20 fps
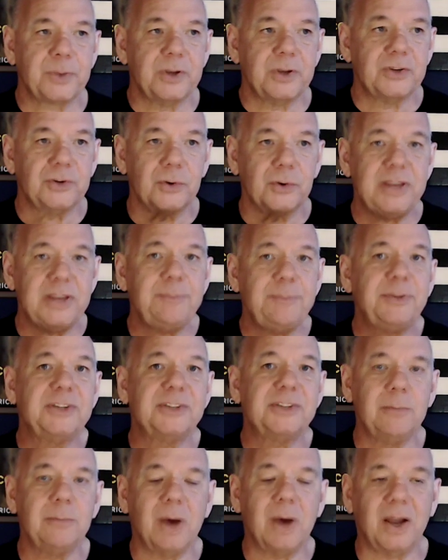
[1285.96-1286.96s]
So keep
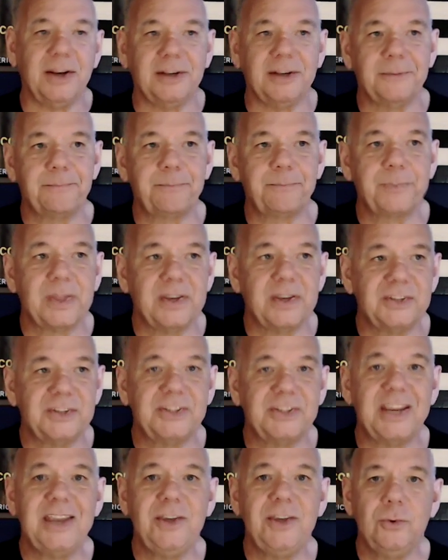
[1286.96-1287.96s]
this in mind.
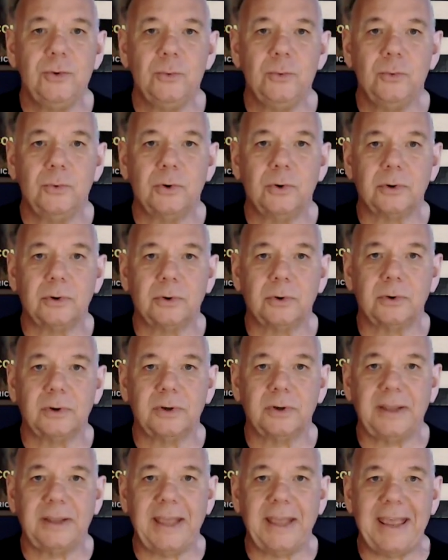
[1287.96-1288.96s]
Say you were
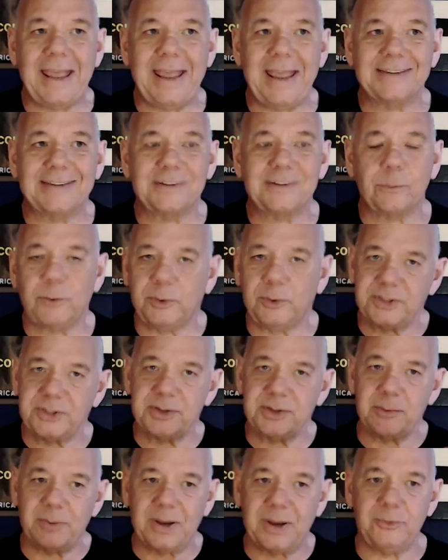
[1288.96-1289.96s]
asked, well,
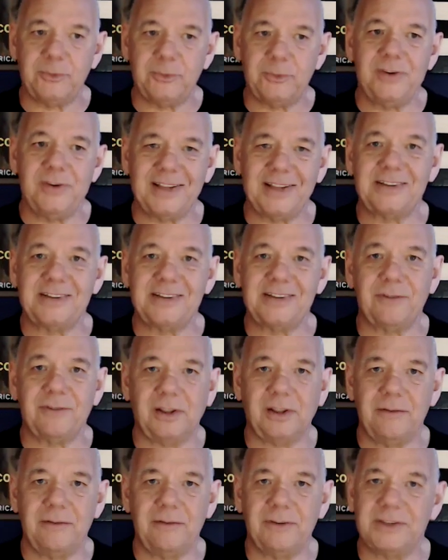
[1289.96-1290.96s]
listen, Bob, you're in that
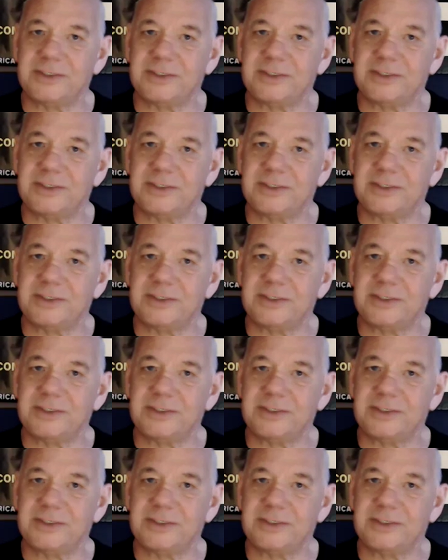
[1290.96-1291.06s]
7-Eleven.